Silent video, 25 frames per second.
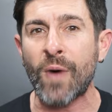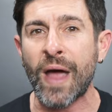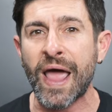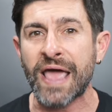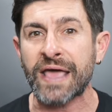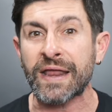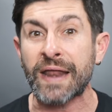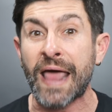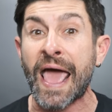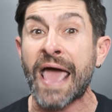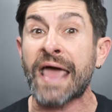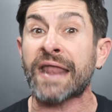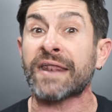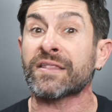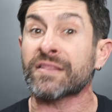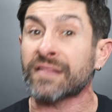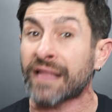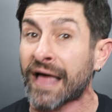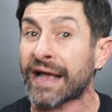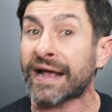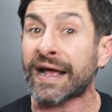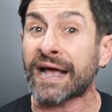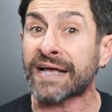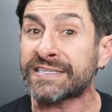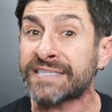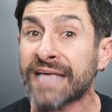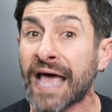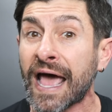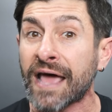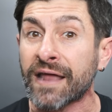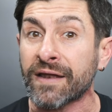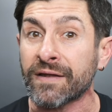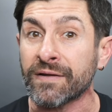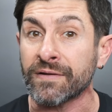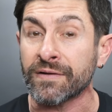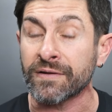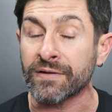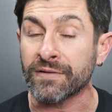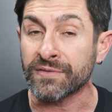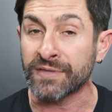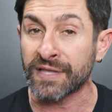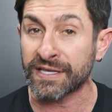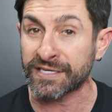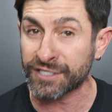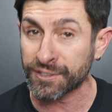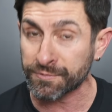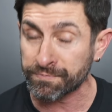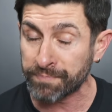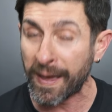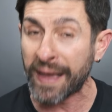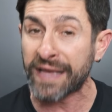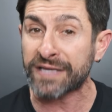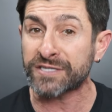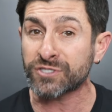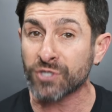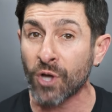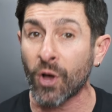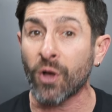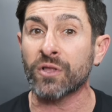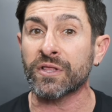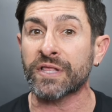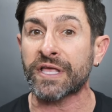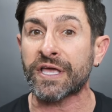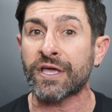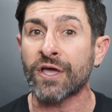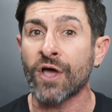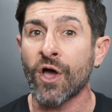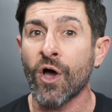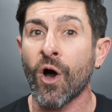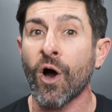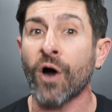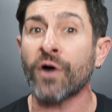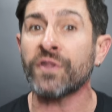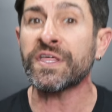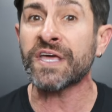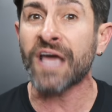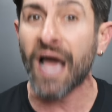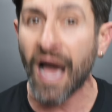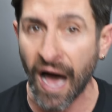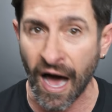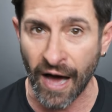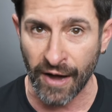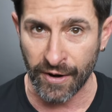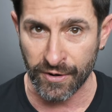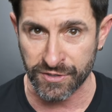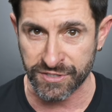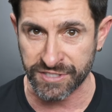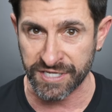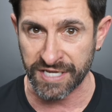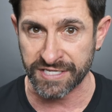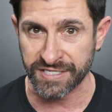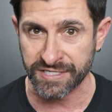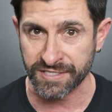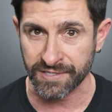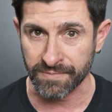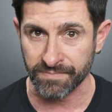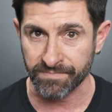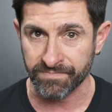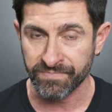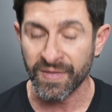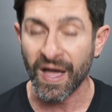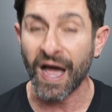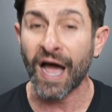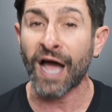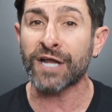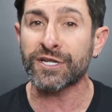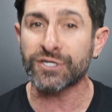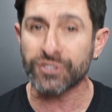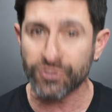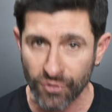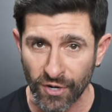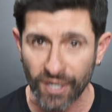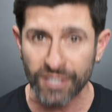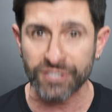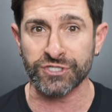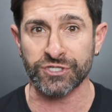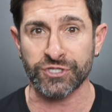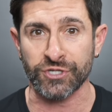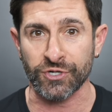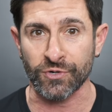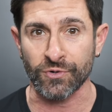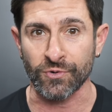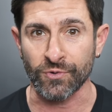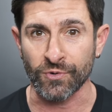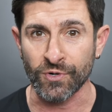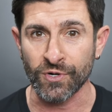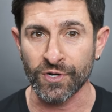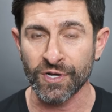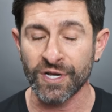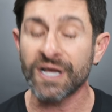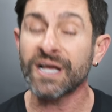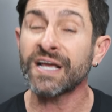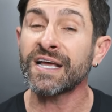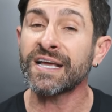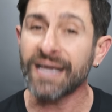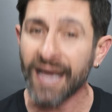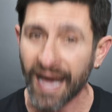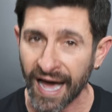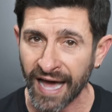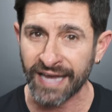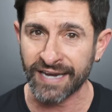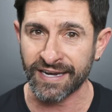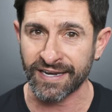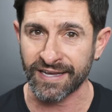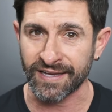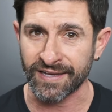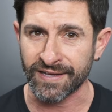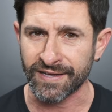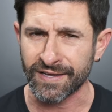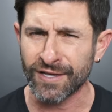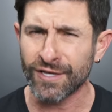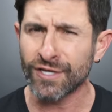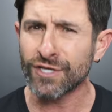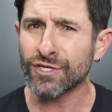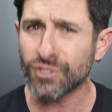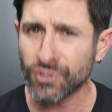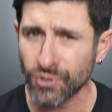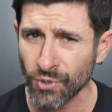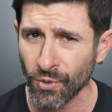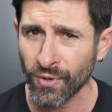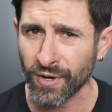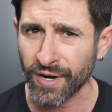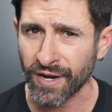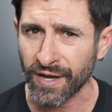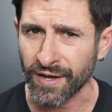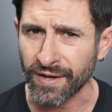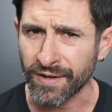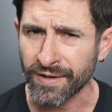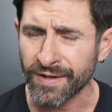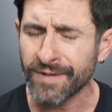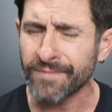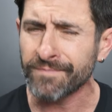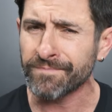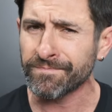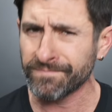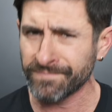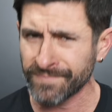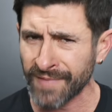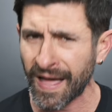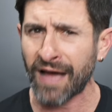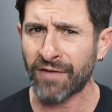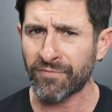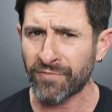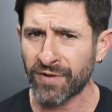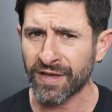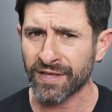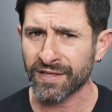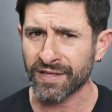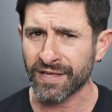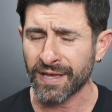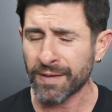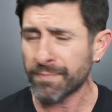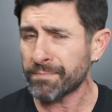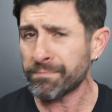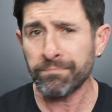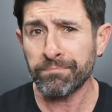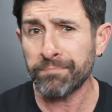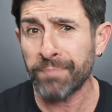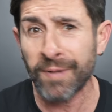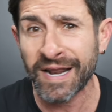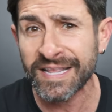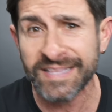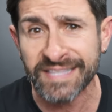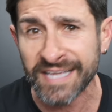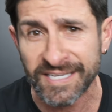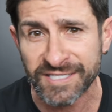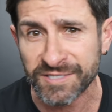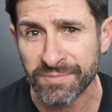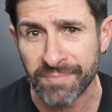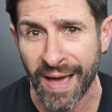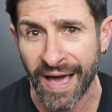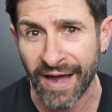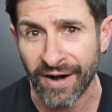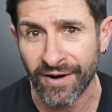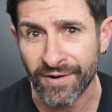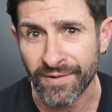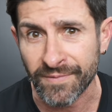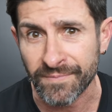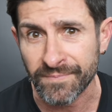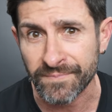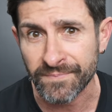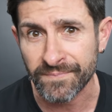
wait. And like I said, this is based solely on the honor system. I trust you, kinda, sorta not really, but it doesn't matter.